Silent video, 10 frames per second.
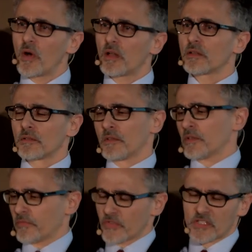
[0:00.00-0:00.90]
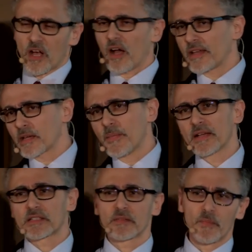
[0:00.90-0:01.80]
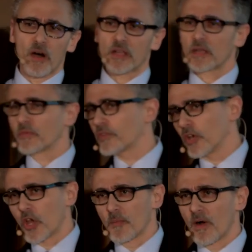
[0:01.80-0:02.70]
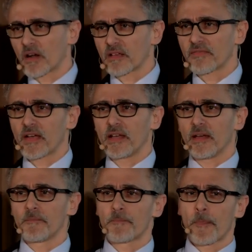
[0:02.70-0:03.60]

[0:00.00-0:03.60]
well, this is a highly competitive market, we've got no market failure.